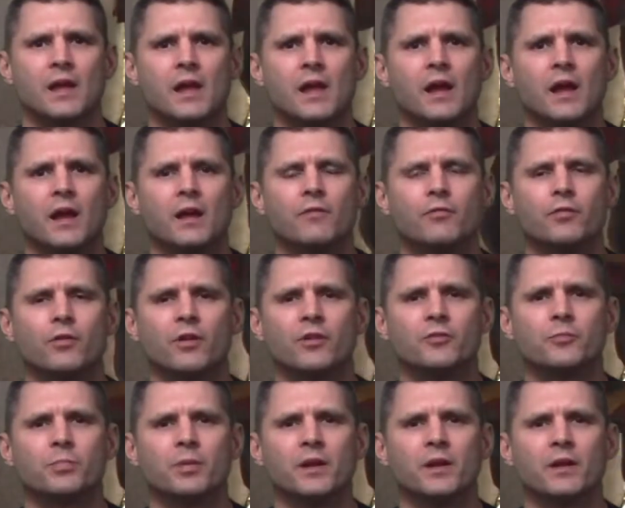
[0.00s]
If there has
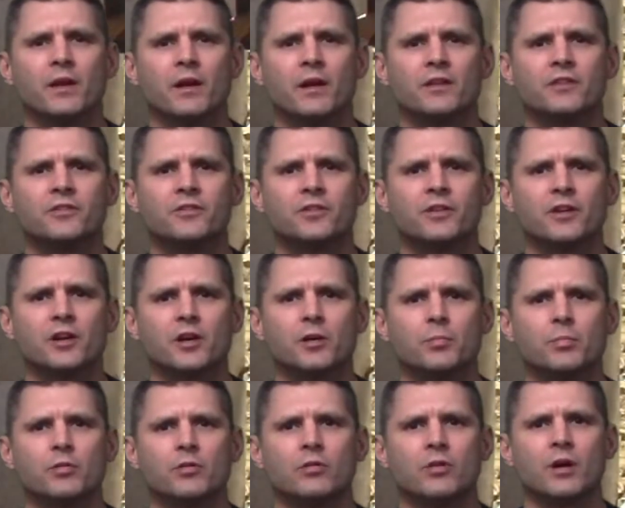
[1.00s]
been a
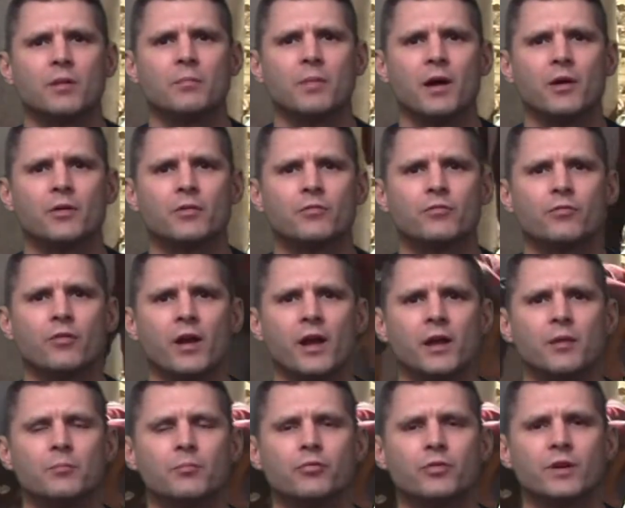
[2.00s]
considerable amount of
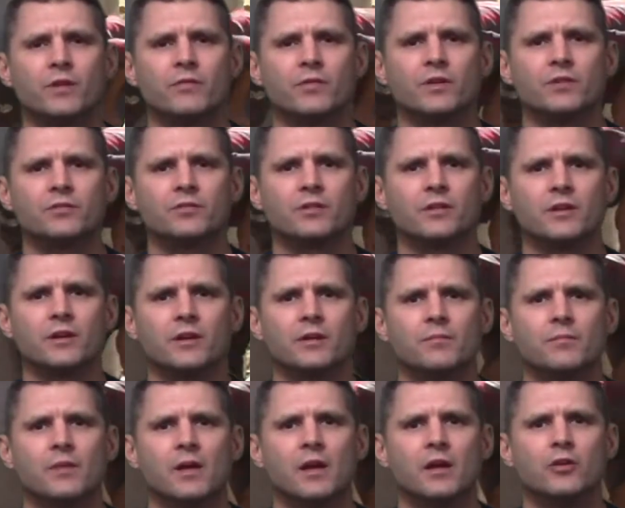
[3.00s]
rain previously,
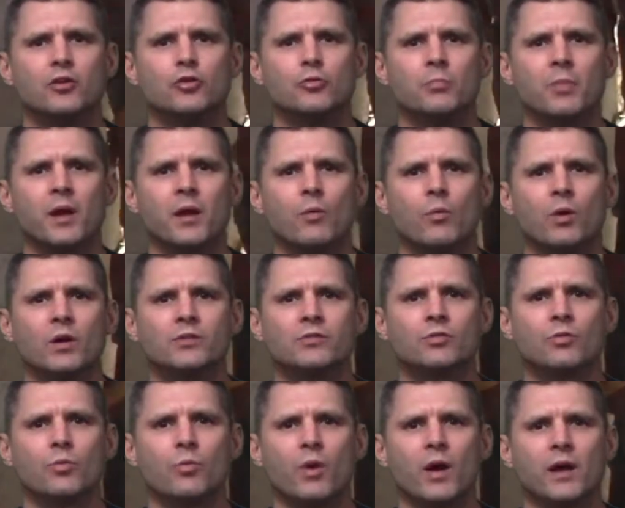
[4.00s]
you may want to
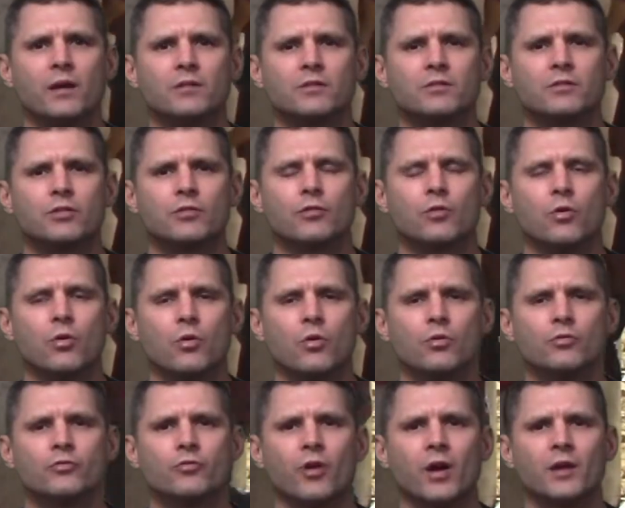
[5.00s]
wait till the
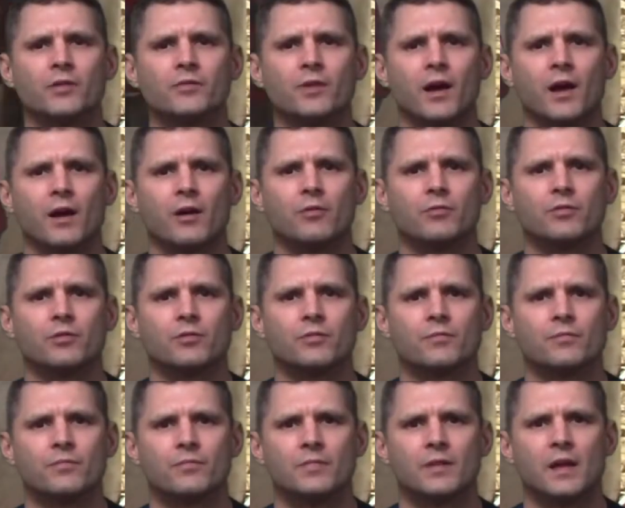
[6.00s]
hole dries out.
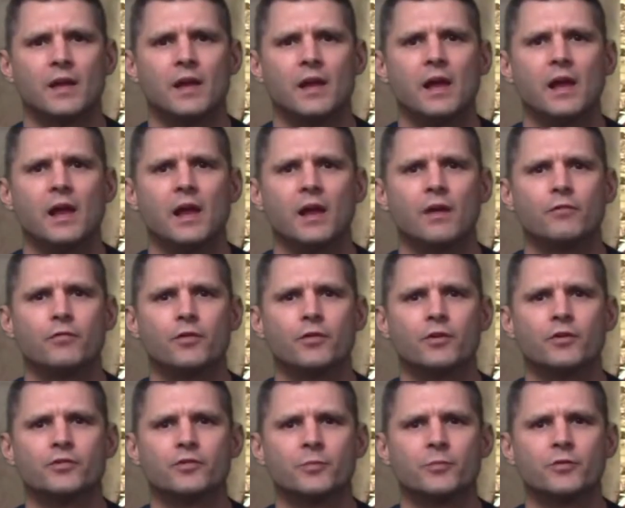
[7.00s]
If there are
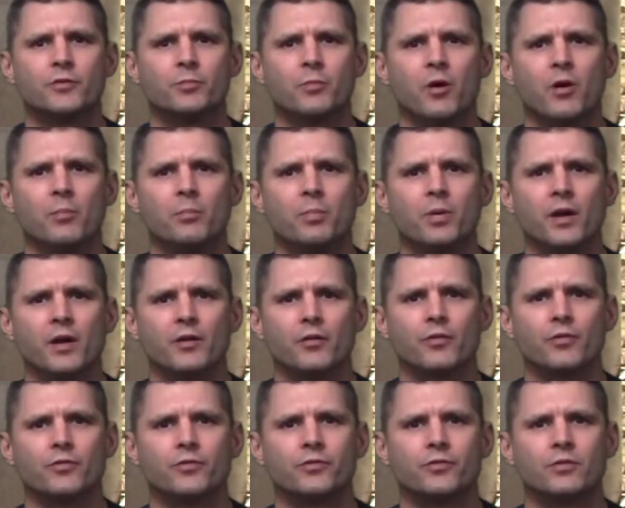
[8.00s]
some small
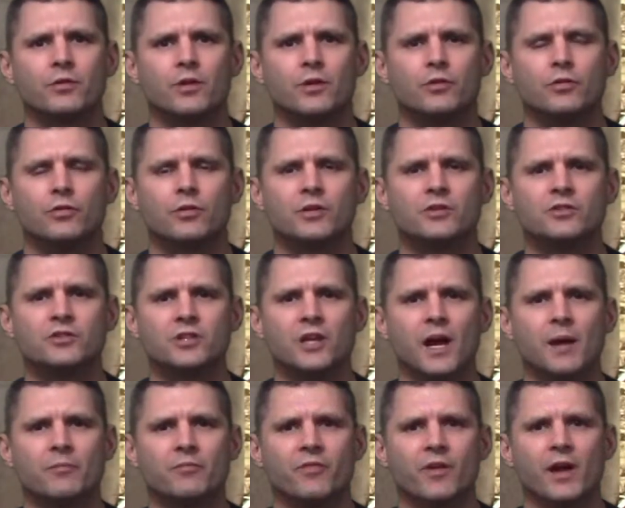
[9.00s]
puddles, you can
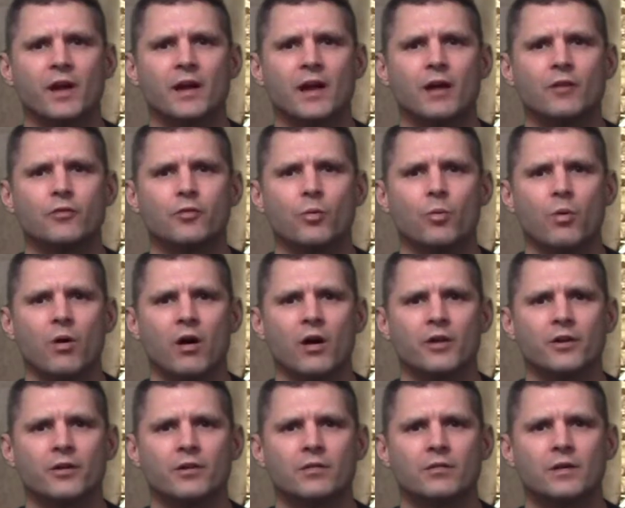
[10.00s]
shot vac out the
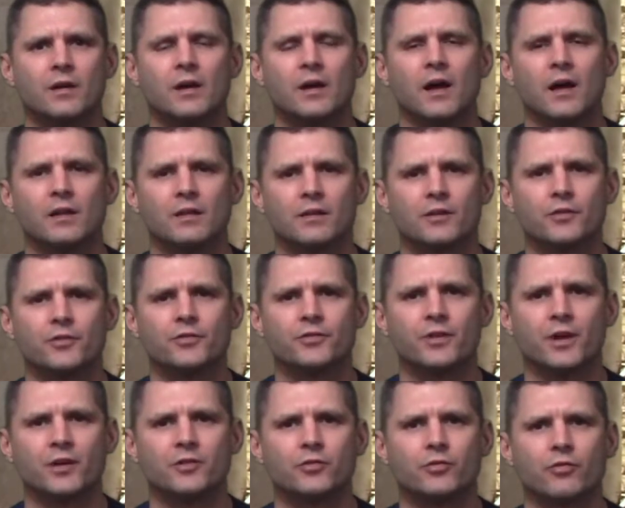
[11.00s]
water. A little
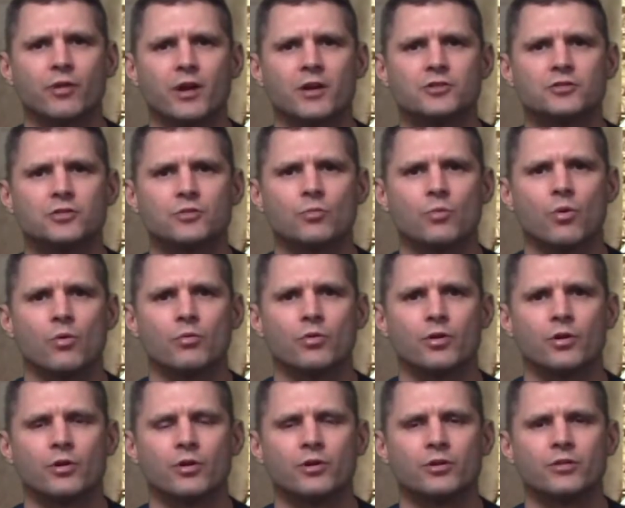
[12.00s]
saturation won't
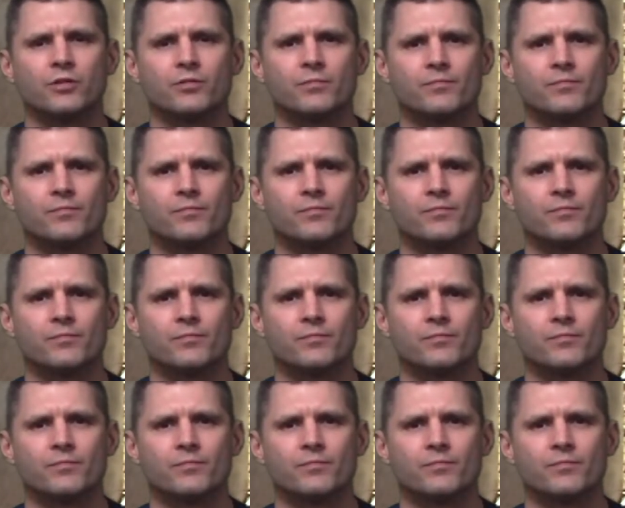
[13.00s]
hurt.